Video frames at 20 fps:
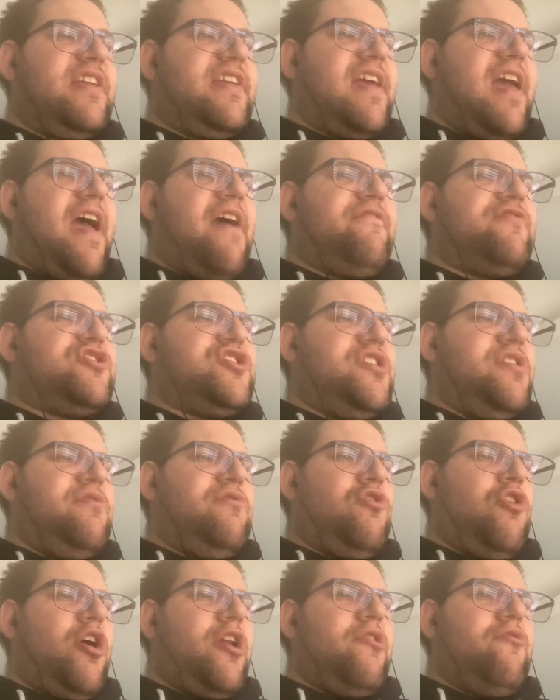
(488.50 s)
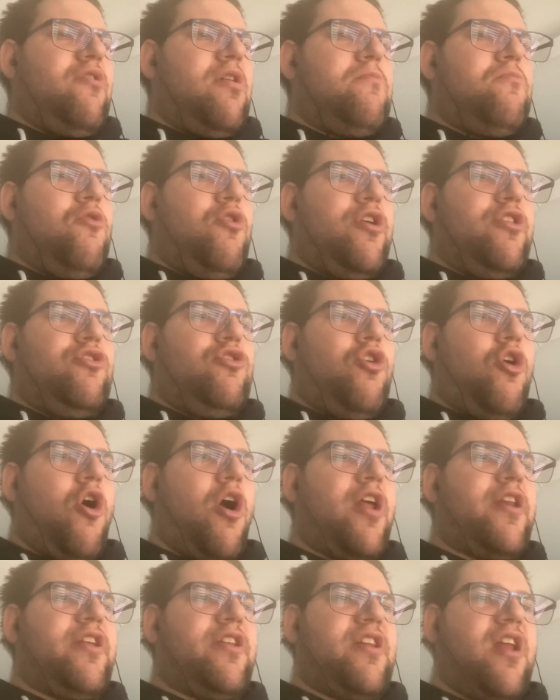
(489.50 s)
averaging
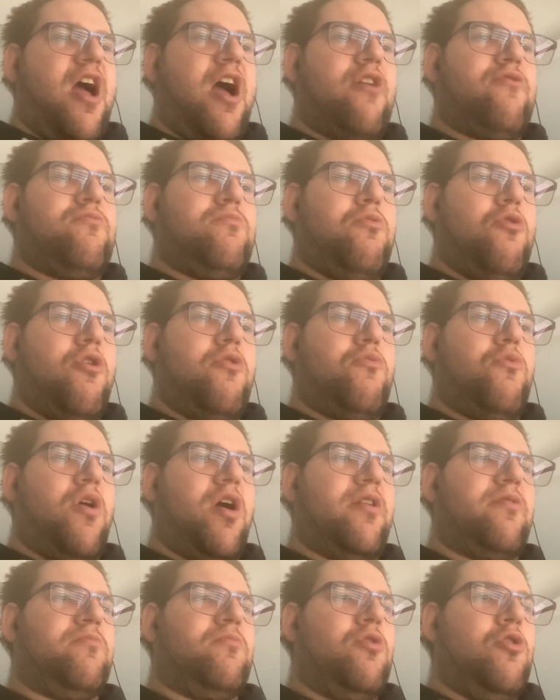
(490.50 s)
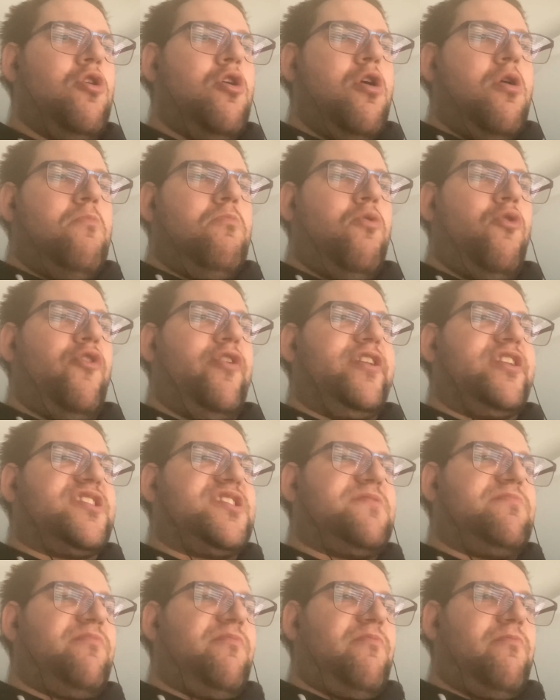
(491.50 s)
91.9 and 100.1
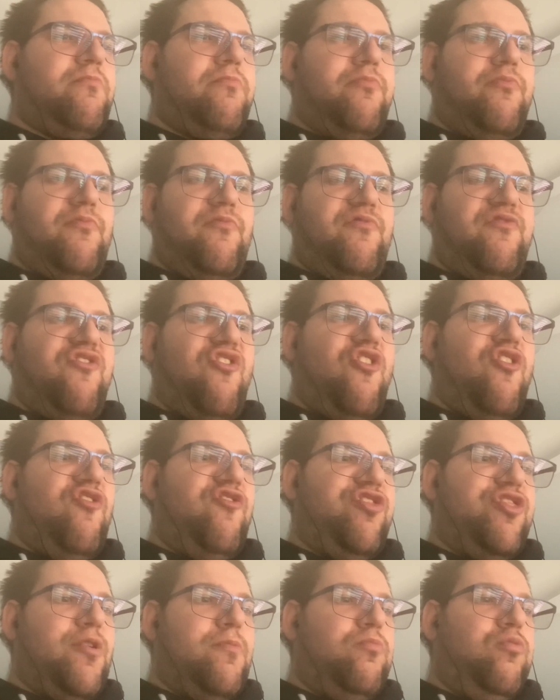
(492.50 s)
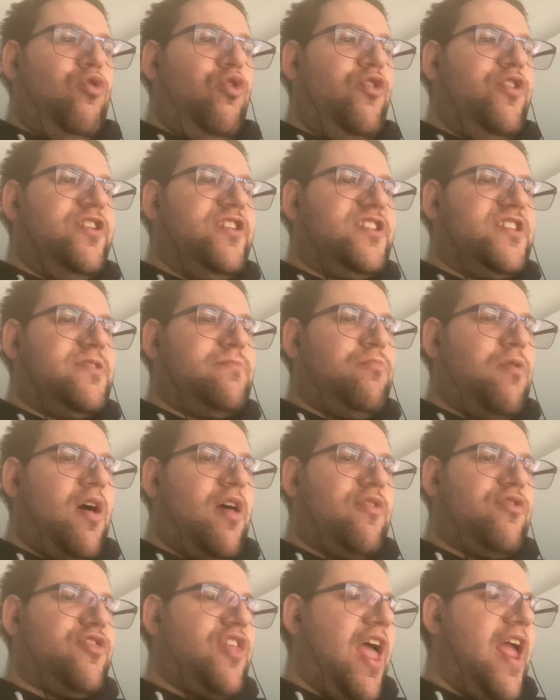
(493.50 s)
points for the Blues.
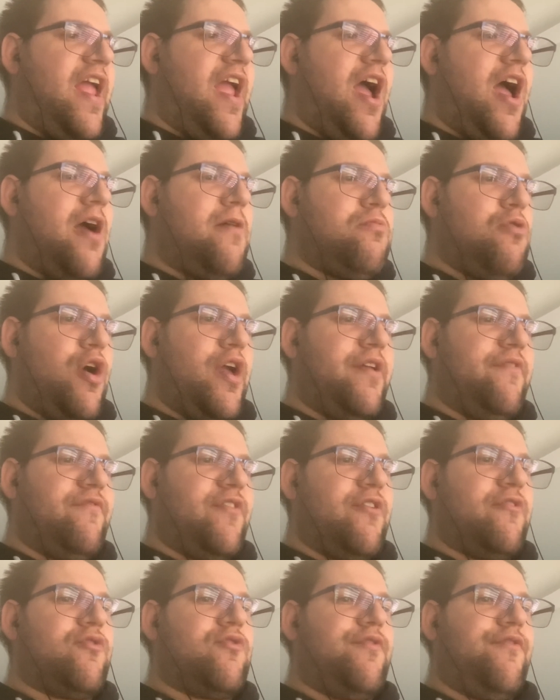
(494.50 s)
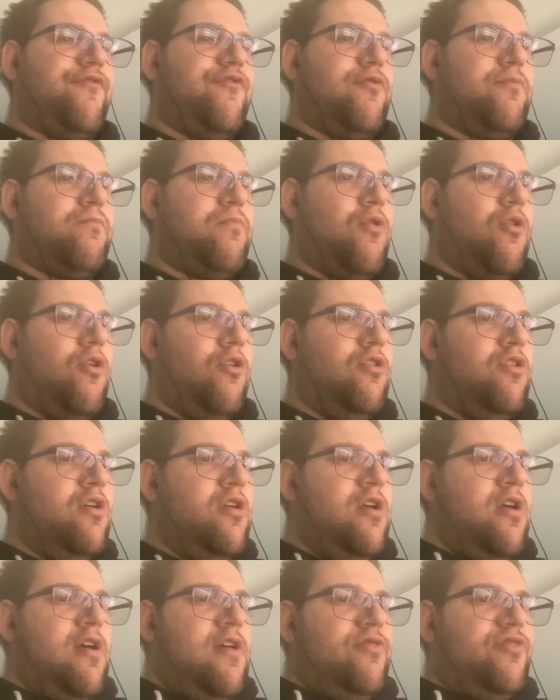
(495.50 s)
But they are playing very good football.
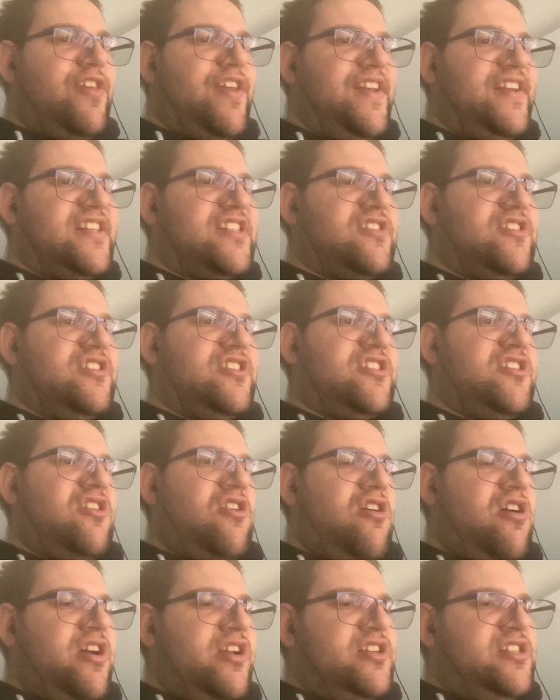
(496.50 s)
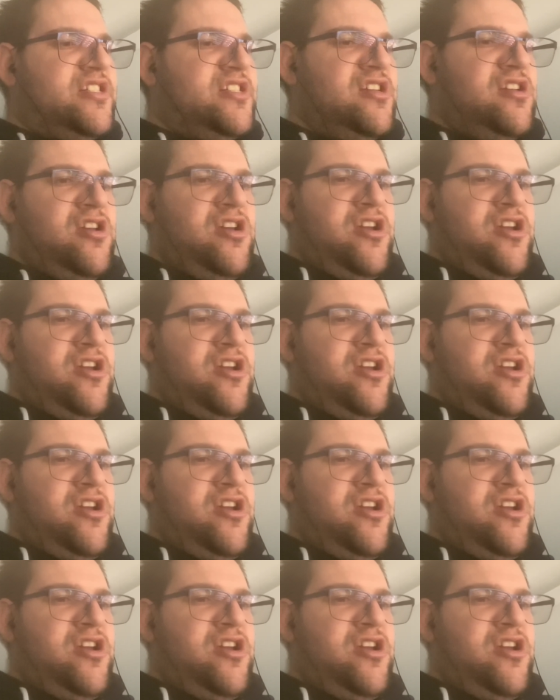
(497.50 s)
These two sides